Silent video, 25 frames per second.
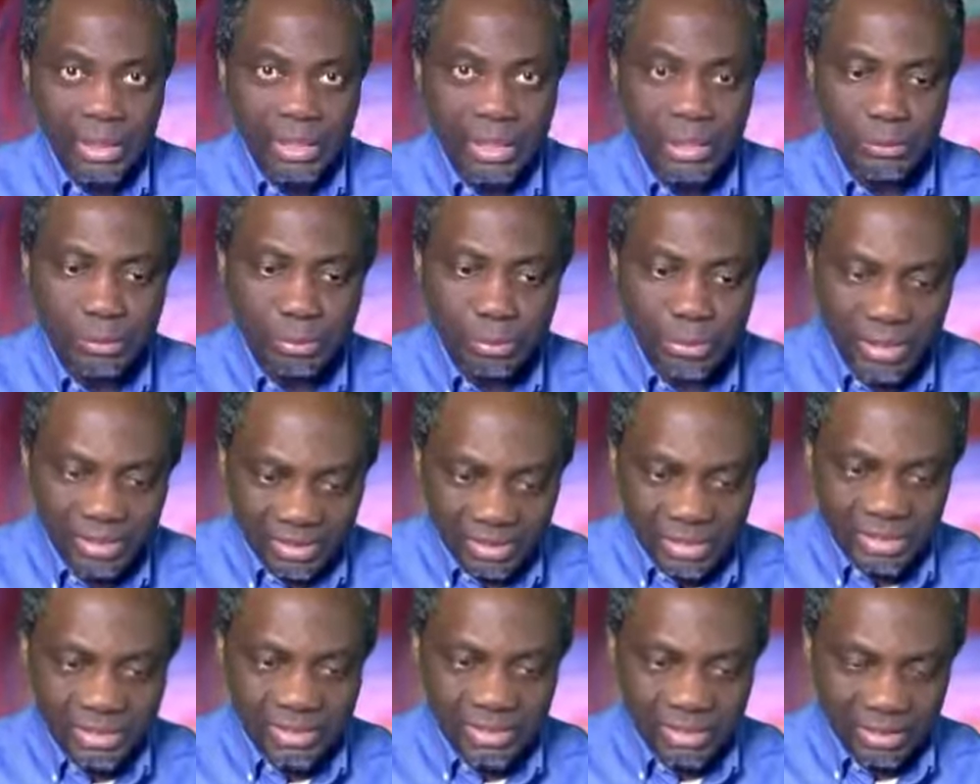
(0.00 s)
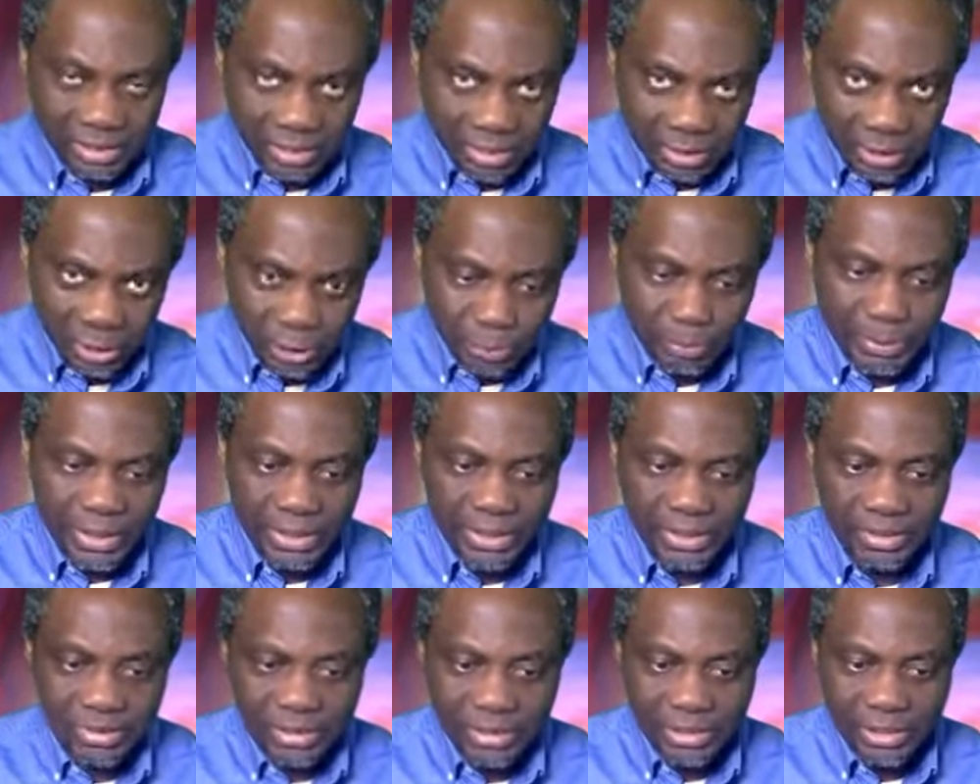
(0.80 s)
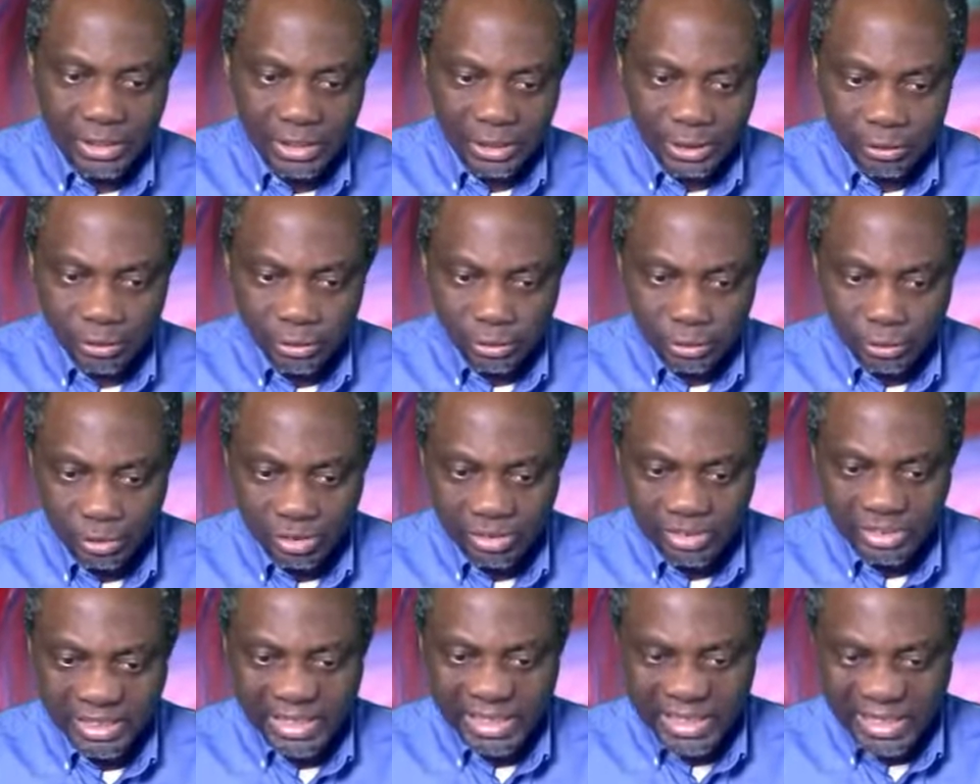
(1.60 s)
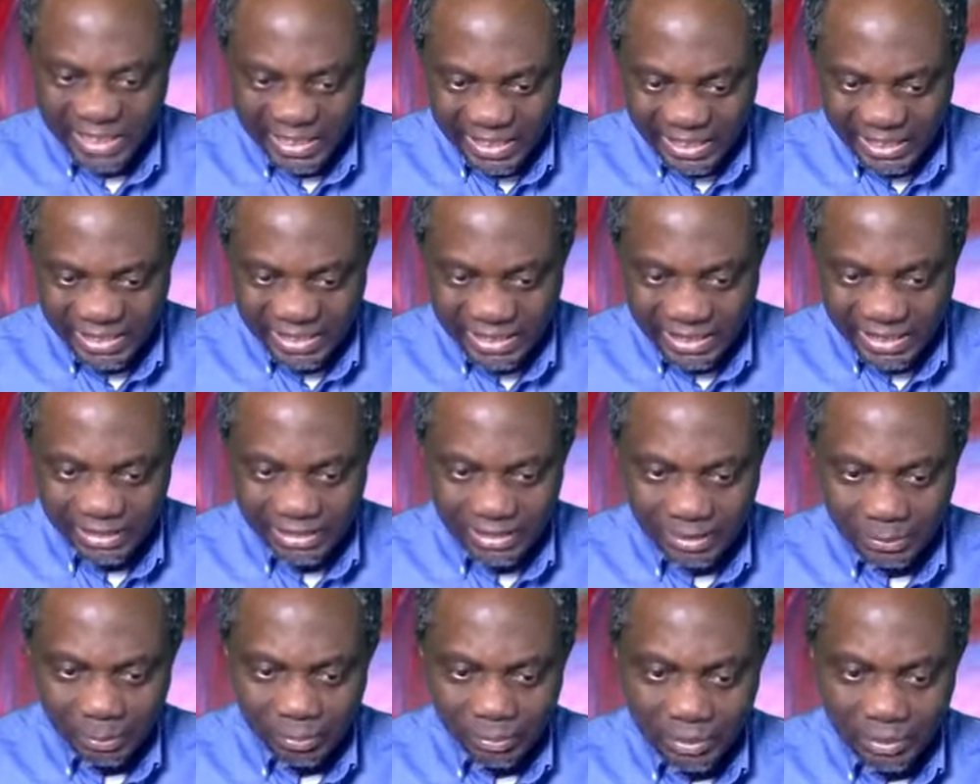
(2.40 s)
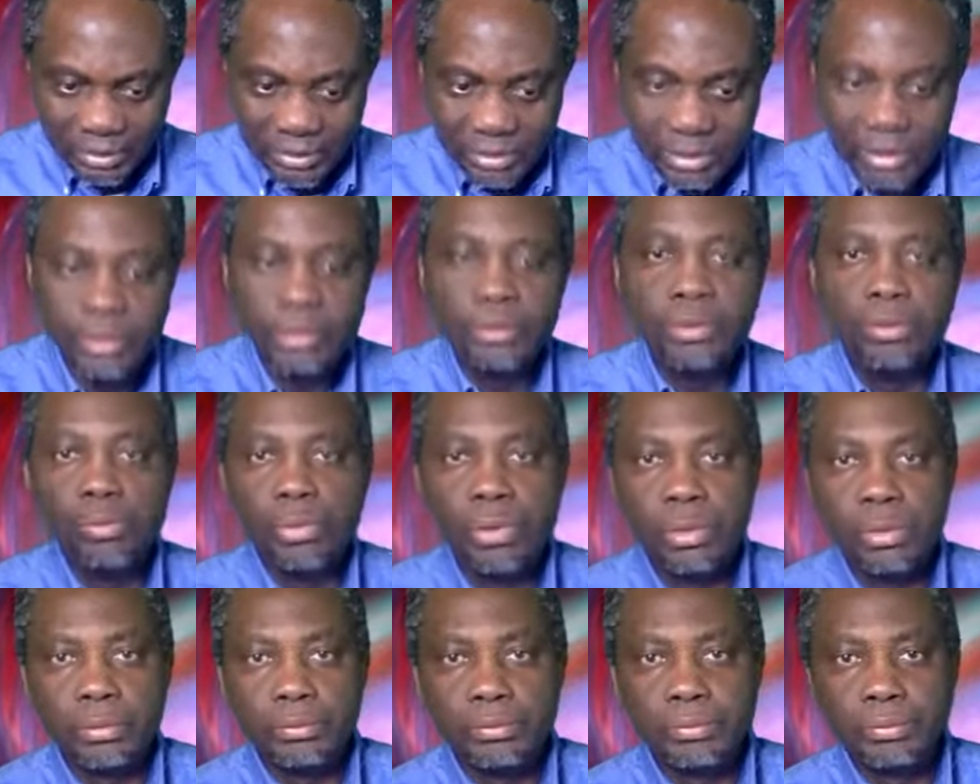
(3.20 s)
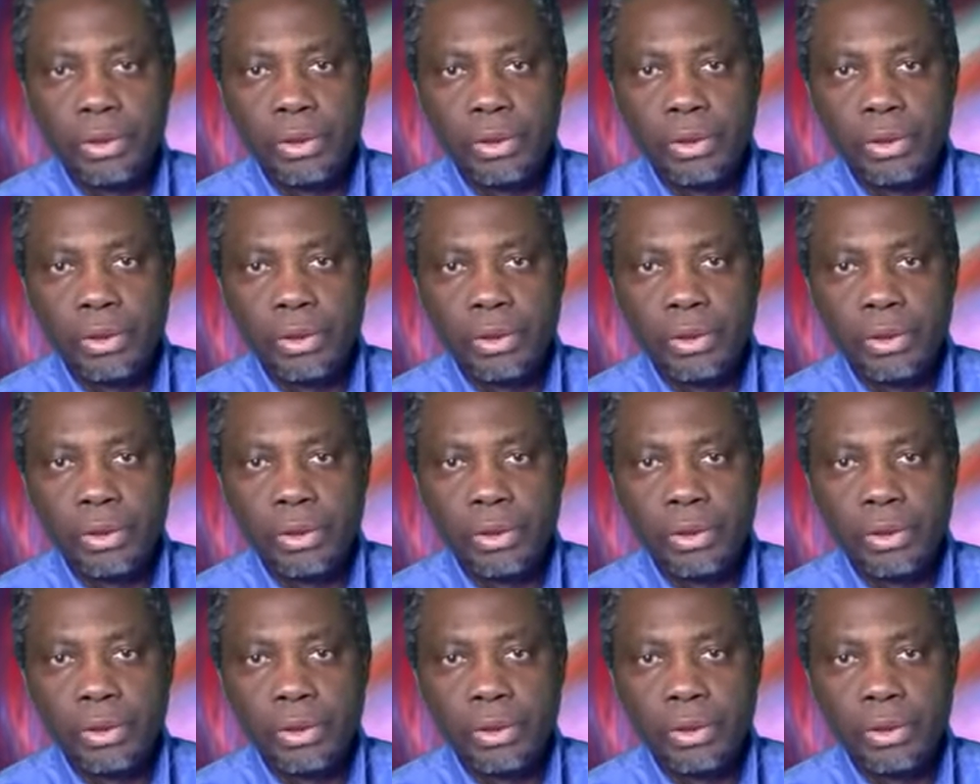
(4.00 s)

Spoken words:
It means that humanity is God's agent in the world.